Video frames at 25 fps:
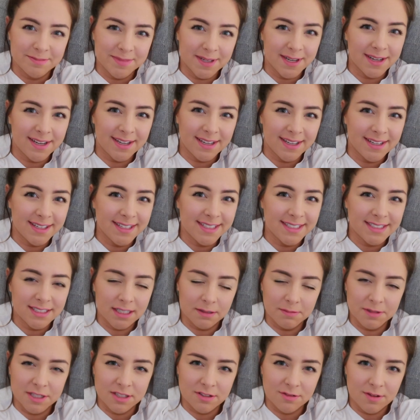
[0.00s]
My
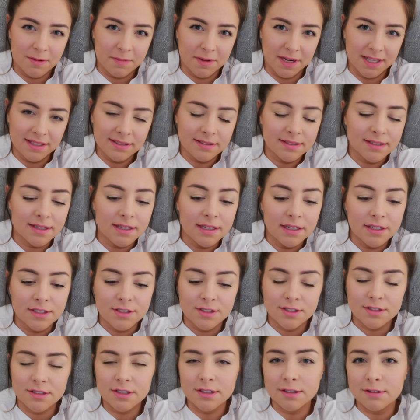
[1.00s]
tummy is rumbling,
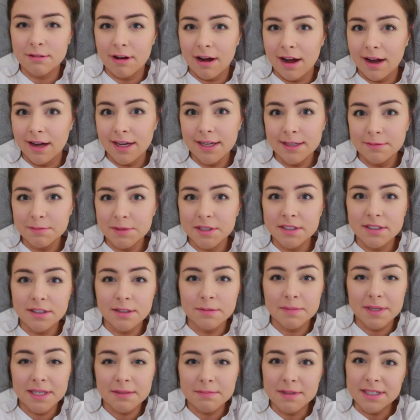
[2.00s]
so I am gonna
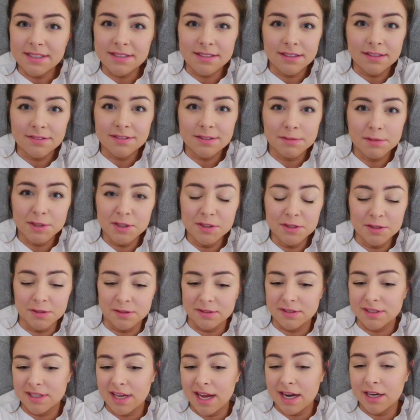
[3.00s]
go make myself some
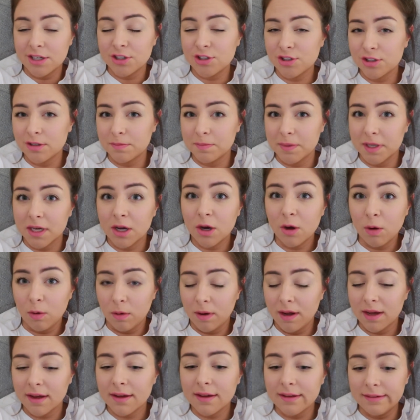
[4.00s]
noodles, and it should be a
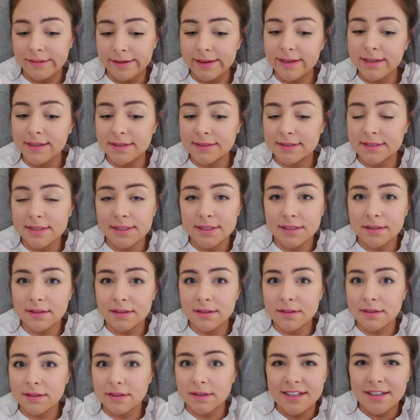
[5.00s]
quick and easy
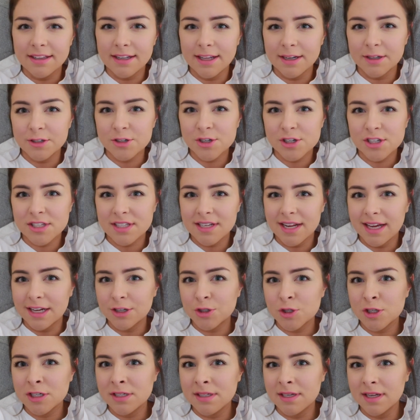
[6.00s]
little lunch
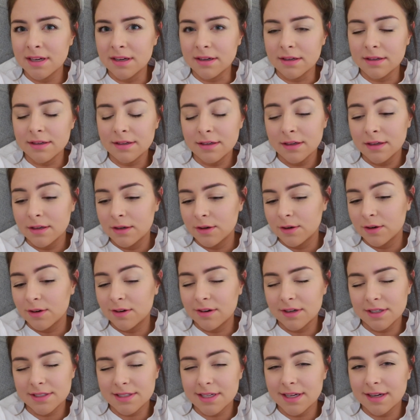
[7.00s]
slash dinner,
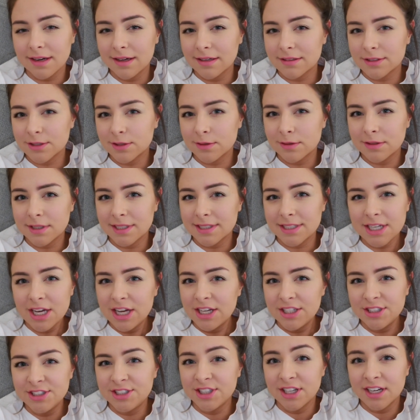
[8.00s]
or as I like to call it,
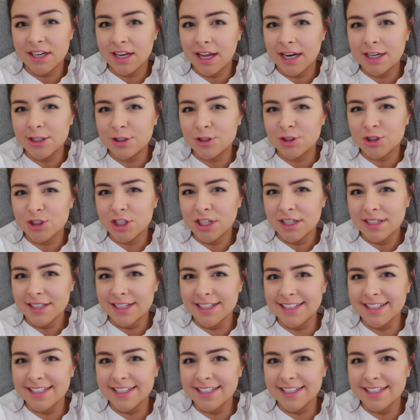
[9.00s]
de lunch.